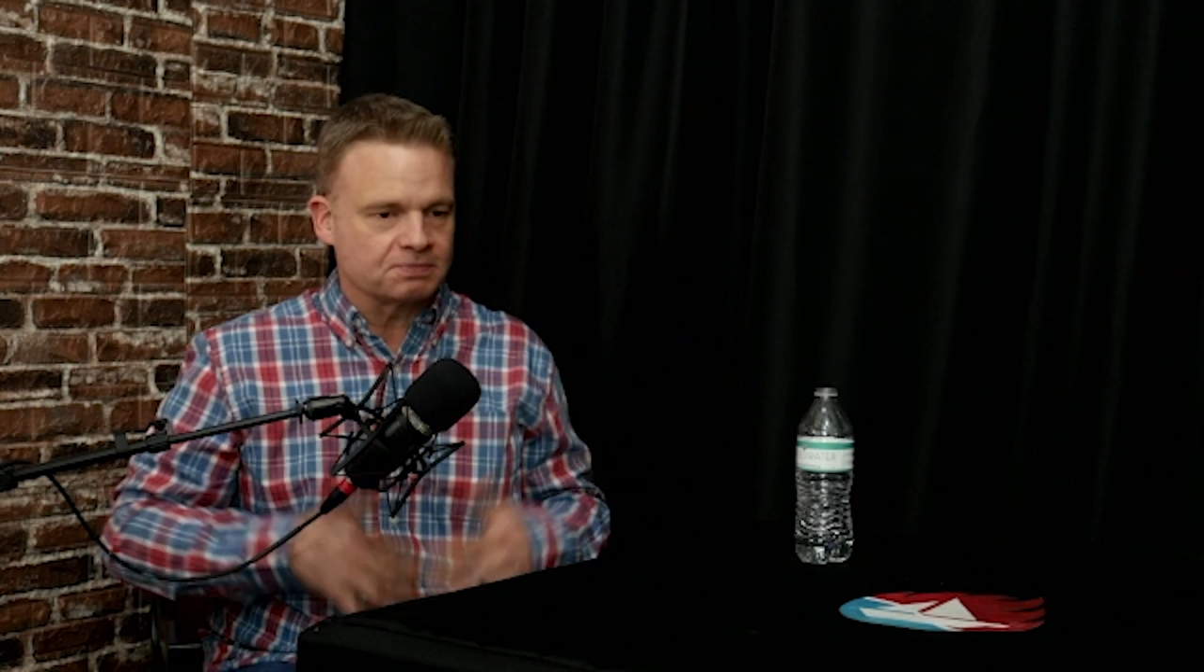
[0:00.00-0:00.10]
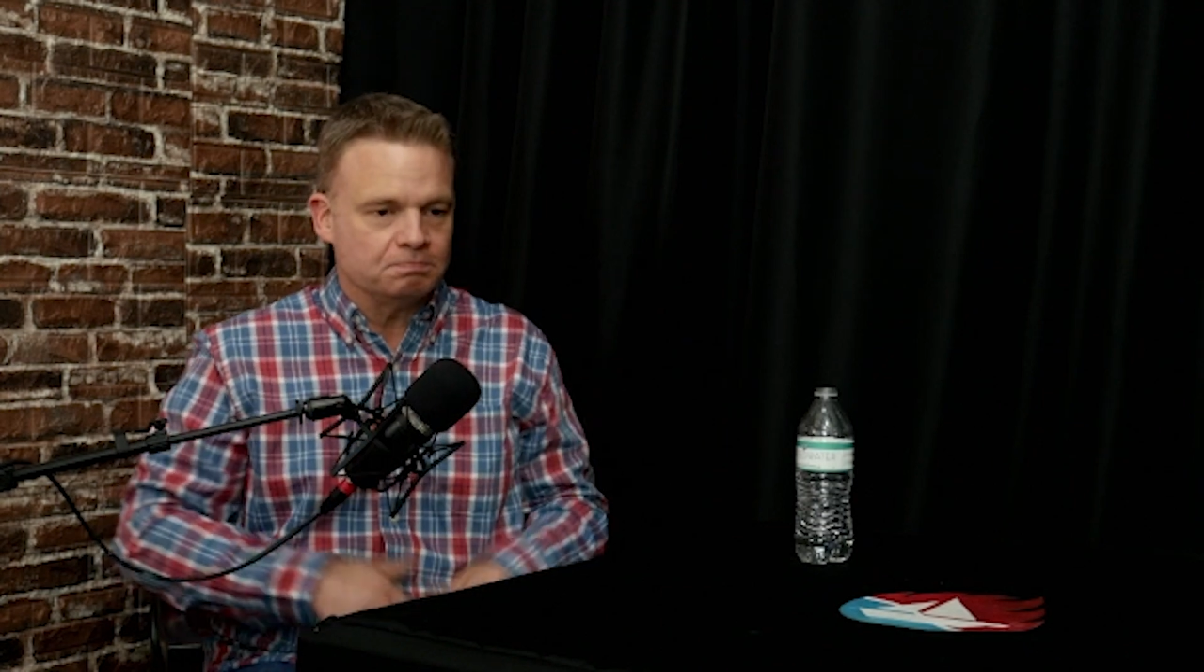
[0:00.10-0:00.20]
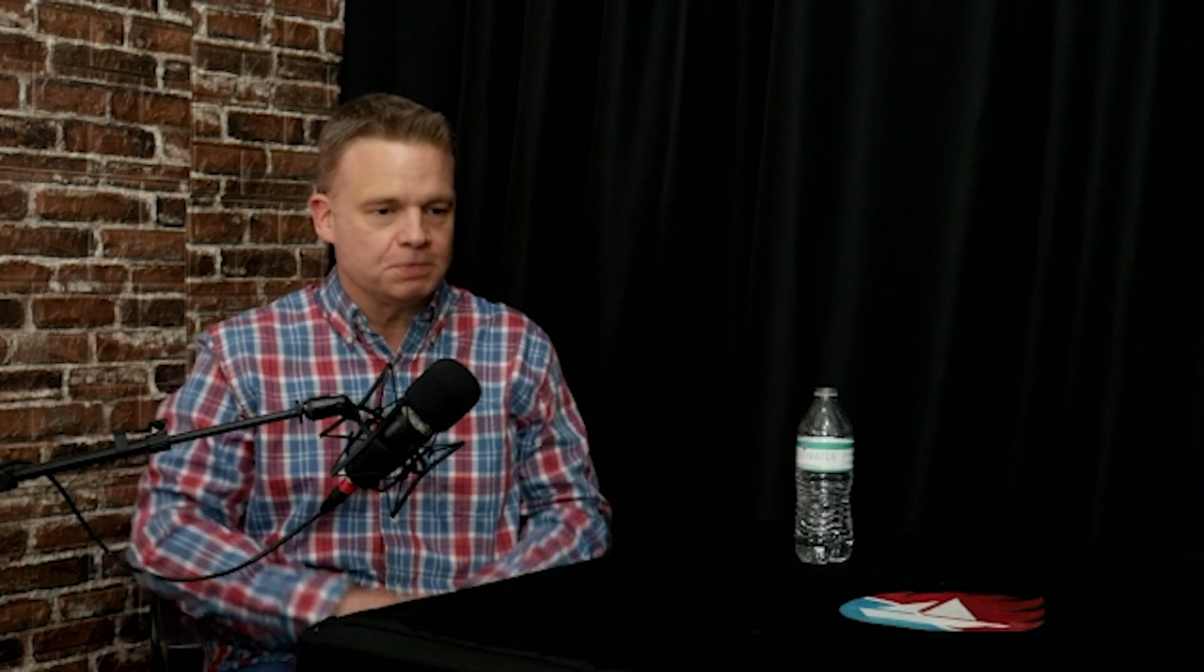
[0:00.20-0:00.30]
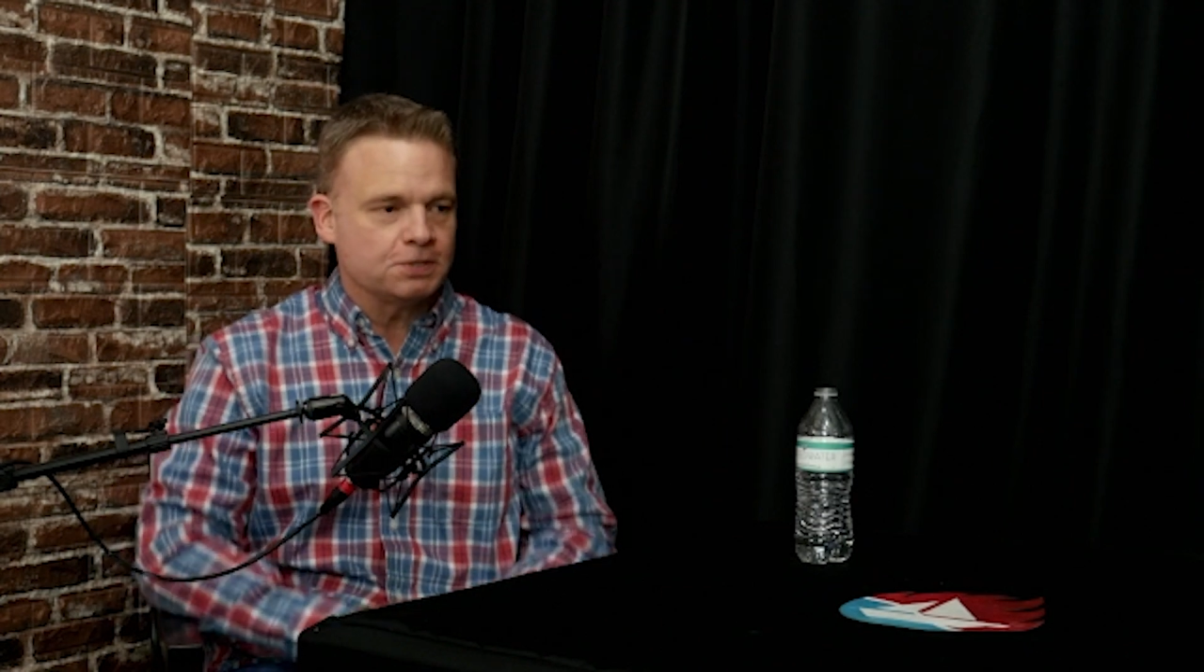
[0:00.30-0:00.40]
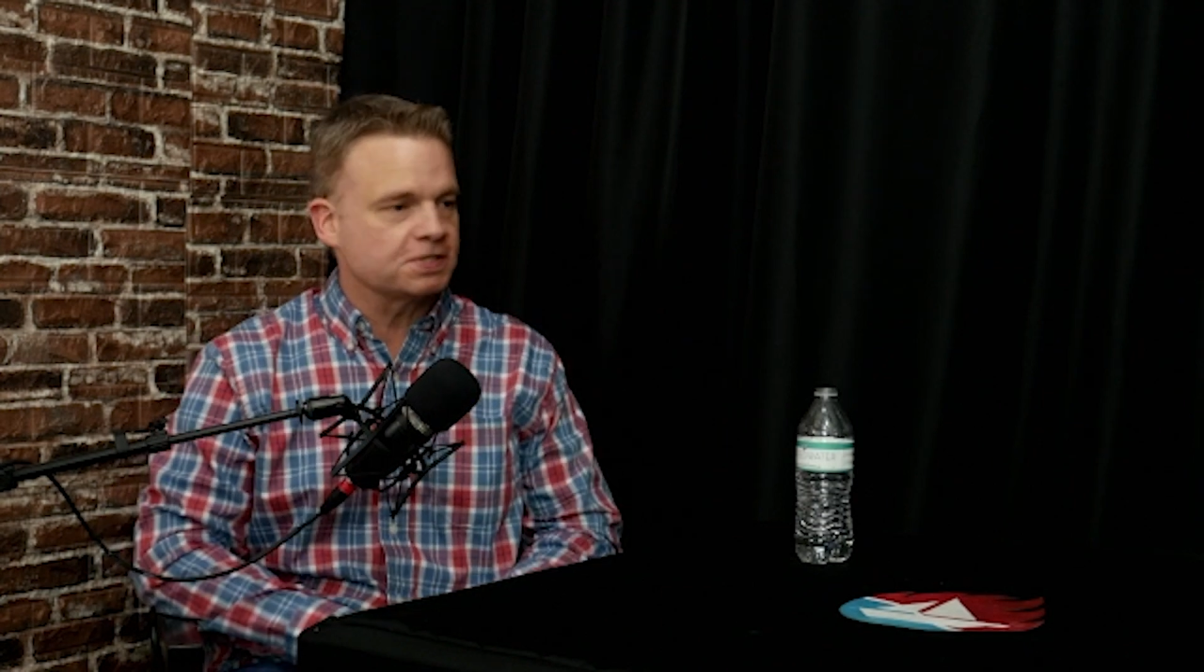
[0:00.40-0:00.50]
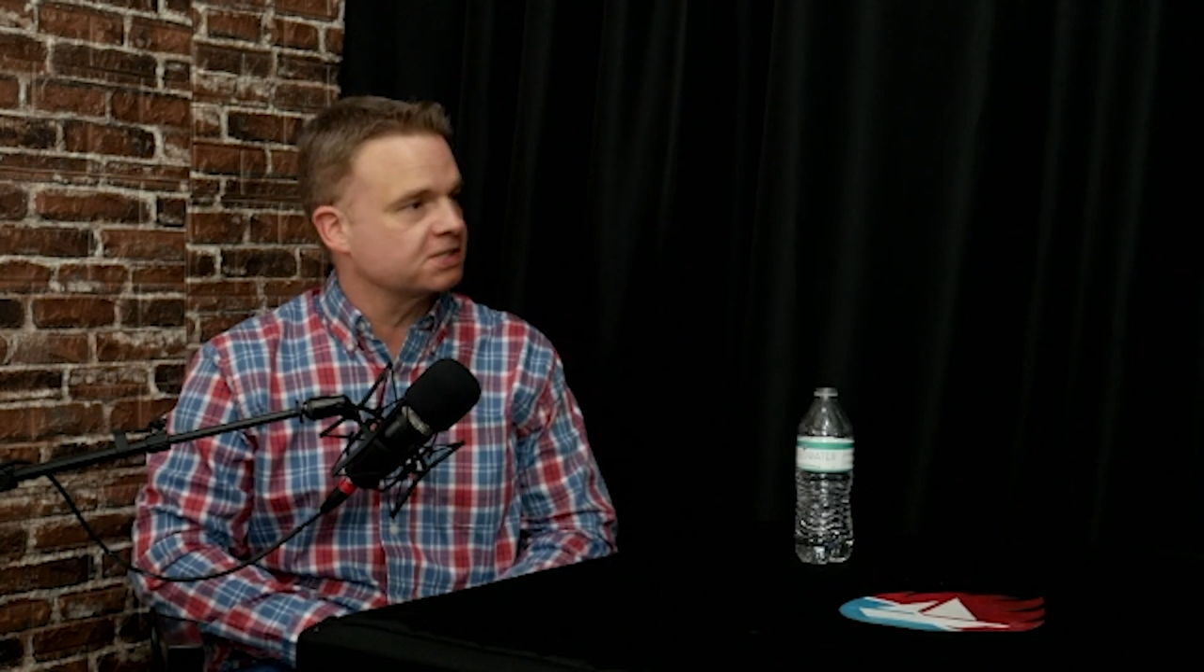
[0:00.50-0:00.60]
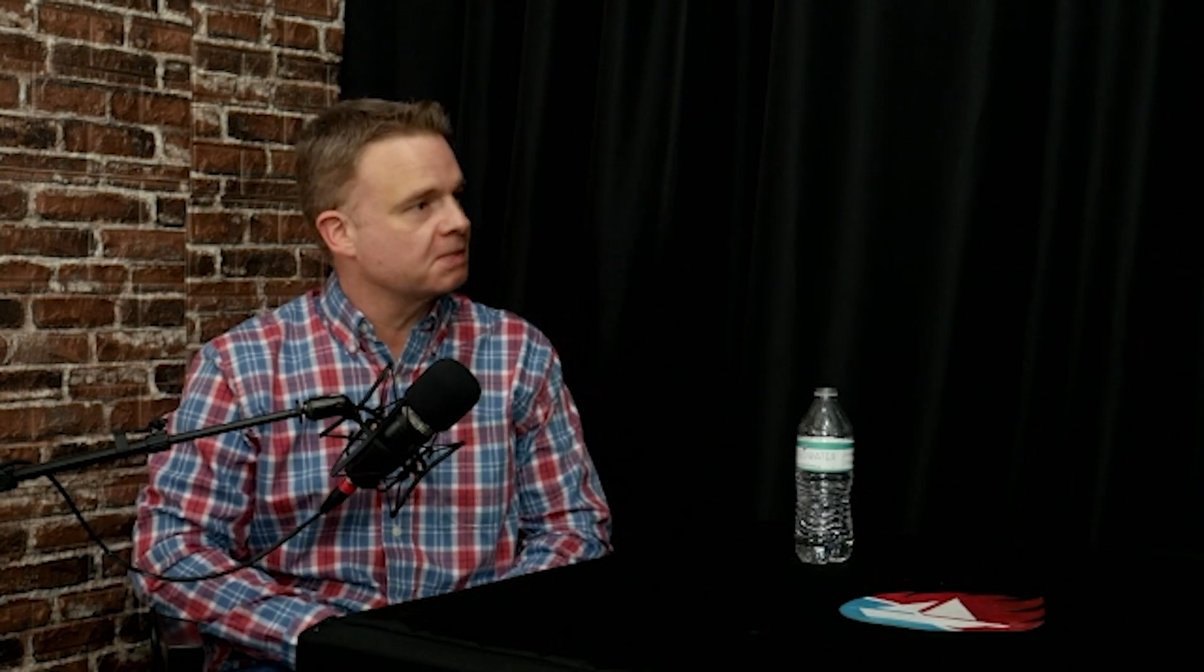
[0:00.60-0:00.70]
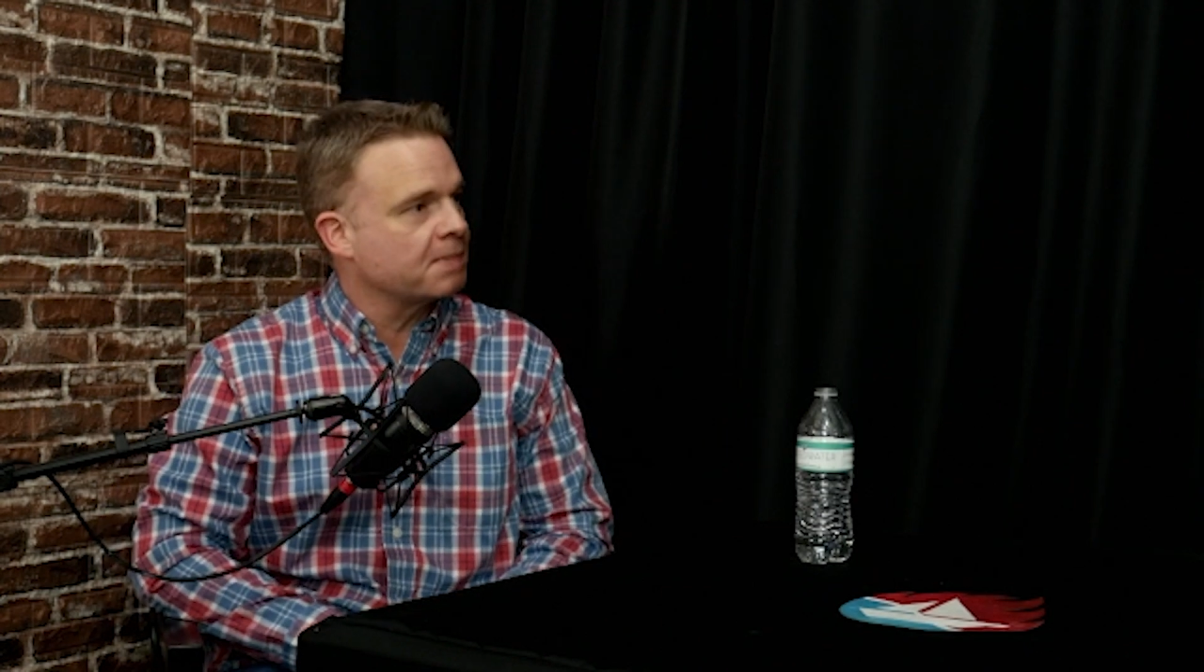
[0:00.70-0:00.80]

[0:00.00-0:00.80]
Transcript: music to